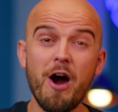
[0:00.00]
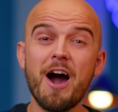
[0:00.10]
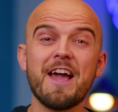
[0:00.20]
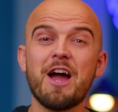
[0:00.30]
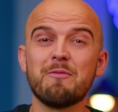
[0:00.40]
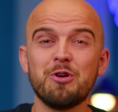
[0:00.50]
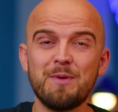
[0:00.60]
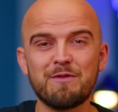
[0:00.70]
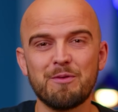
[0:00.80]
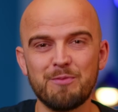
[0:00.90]
Well, hi, I'm
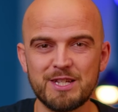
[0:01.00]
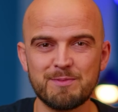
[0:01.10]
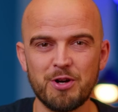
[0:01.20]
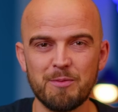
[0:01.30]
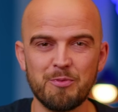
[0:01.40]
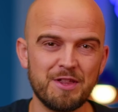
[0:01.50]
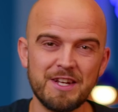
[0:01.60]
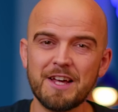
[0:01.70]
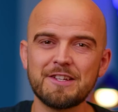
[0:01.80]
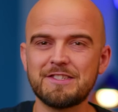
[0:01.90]
Ruben from RespShop with
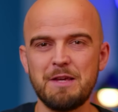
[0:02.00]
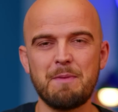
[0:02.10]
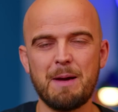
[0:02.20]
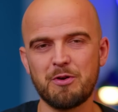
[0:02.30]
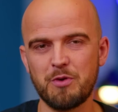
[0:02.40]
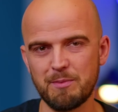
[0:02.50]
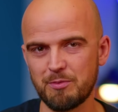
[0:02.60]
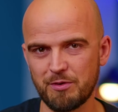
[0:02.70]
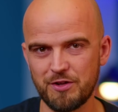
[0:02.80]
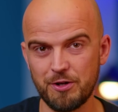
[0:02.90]
another CPAP
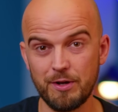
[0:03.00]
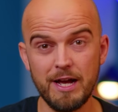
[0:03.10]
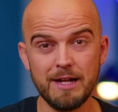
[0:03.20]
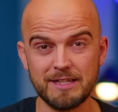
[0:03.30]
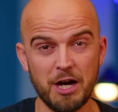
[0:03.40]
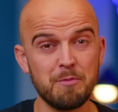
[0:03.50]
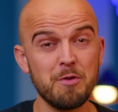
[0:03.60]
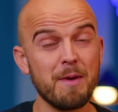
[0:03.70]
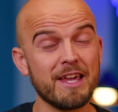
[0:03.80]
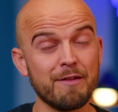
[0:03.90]
equipment review to help
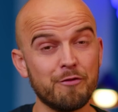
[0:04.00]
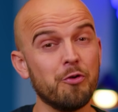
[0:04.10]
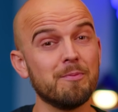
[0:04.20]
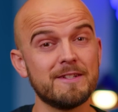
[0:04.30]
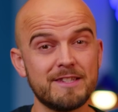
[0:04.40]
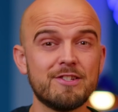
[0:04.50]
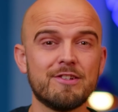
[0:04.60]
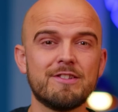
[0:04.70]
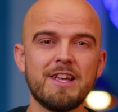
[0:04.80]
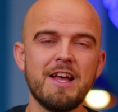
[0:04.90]
you make informed
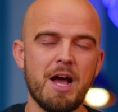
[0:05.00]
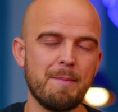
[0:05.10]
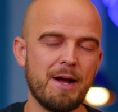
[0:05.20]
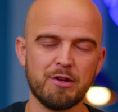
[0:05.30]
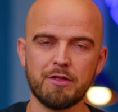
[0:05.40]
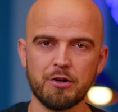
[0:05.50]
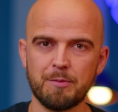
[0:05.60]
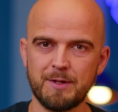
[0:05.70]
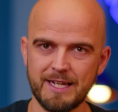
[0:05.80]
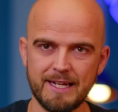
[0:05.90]
decisions about your
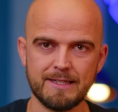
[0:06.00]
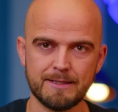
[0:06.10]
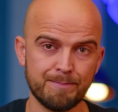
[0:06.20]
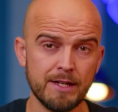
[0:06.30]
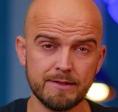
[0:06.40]
therapy needs.